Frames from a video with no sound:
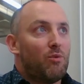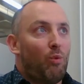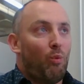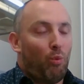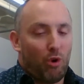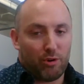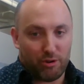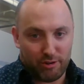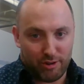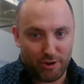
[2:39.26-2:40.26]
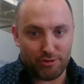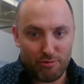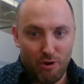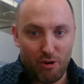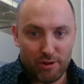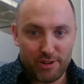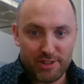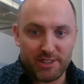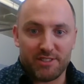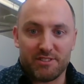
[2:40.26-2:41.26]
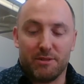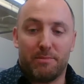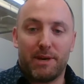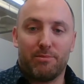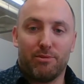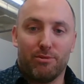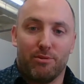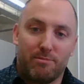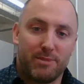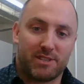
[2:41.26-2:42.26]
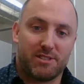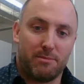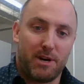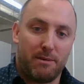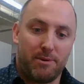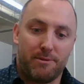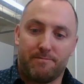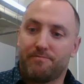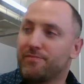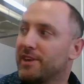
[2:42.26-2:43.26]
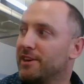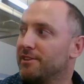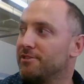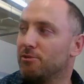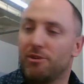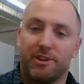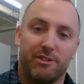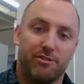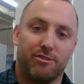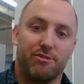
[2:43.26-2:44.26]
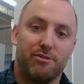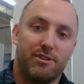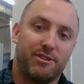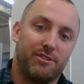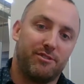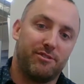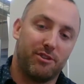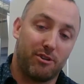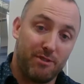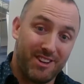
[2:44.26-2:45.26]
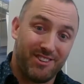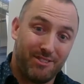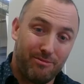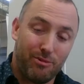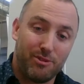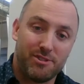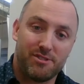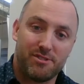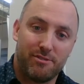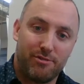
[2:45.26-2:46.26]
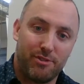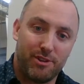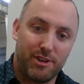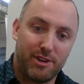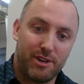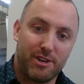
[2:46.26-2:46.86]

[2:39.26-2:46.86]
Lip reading: What goes wrong is that people mix them up. Okay, so what they do is you create an invoice for the